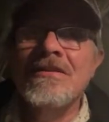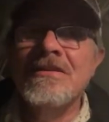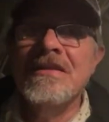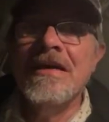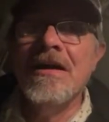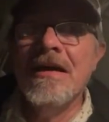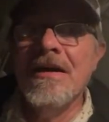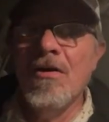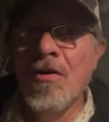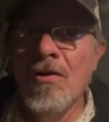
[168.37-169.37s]
the
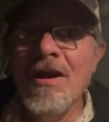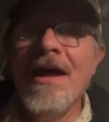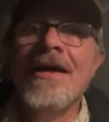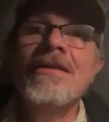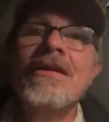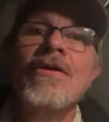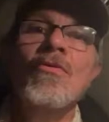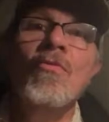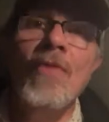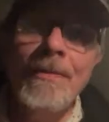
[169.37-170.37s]
online
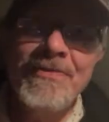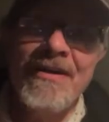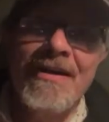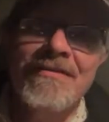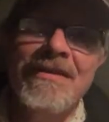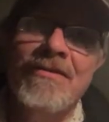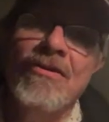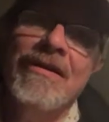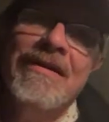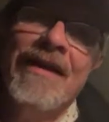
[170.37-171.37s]
websites that
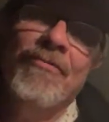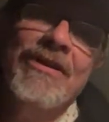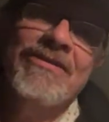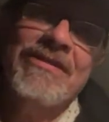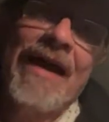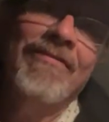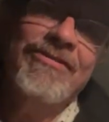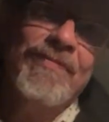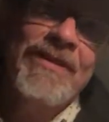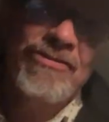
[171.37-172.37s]
they're not really
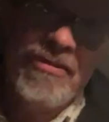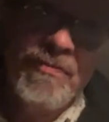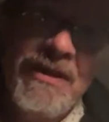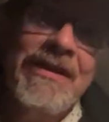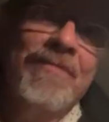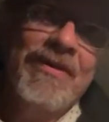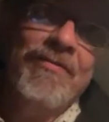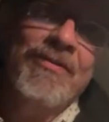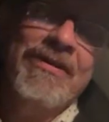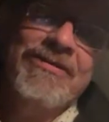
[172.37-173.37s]
established mainstream media, but
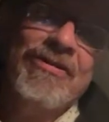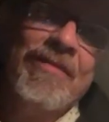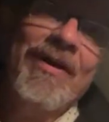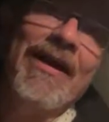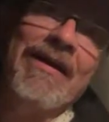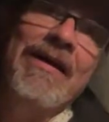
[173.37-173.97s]
they talk about like